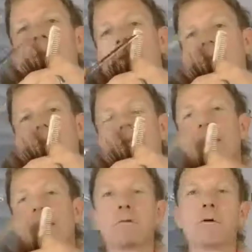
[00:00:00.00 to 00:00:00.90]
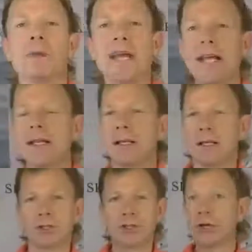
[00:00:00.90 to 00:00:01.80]
So again, for me,
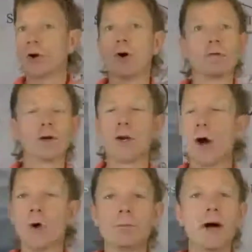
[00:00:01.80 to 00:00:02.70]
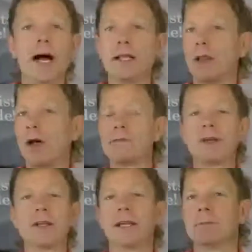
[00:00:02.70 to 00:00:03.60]
shear over comb, I love
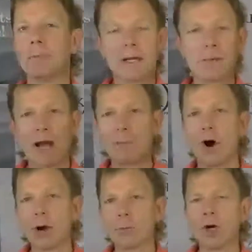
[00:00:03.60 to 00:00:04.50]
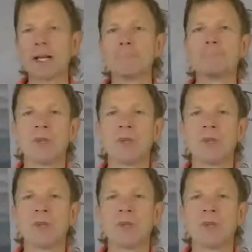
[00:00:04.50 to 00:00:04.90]
it. In my barbering